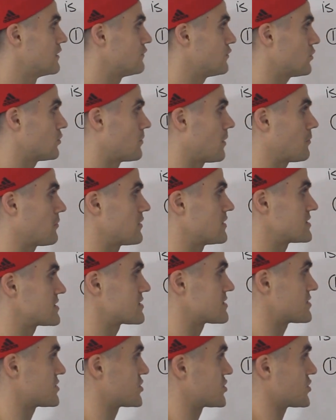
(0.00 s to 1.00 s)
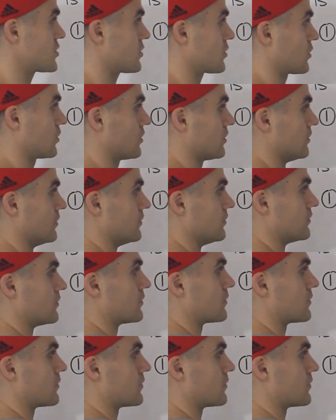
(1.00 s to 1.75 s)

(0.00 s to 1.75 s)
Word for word: If you remember, this is a circle,